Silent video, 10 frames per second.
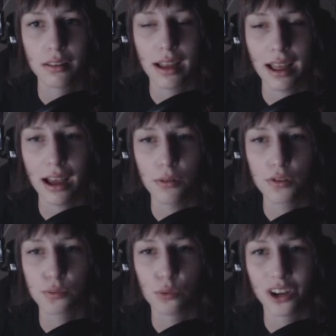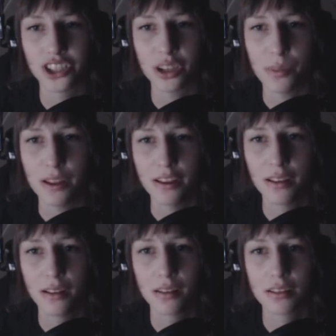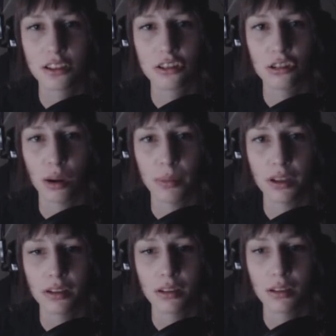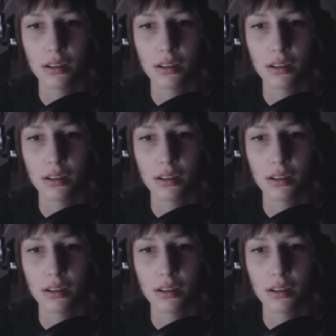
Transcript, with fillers: That owl's watching me. Stop it.